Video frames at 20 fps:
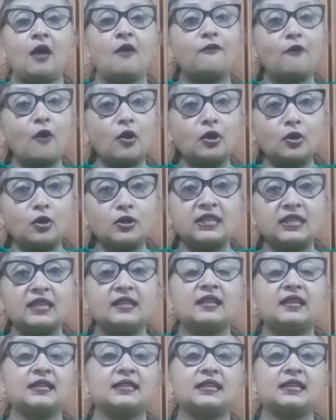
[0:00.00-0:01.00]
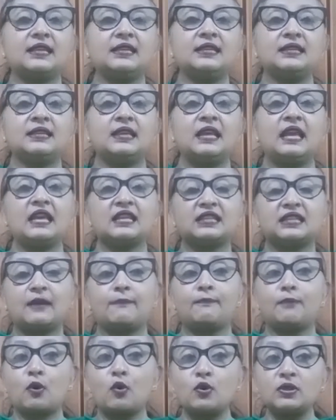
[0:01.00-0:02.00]
Photosynthesis is the
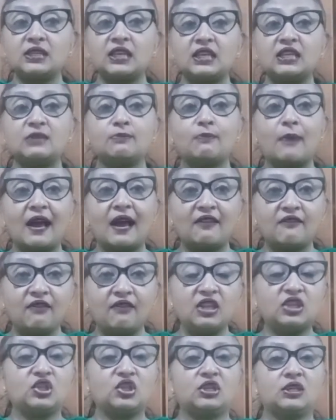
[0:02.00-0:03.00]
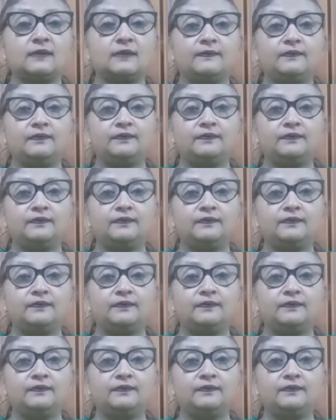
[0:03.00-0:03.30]
process by which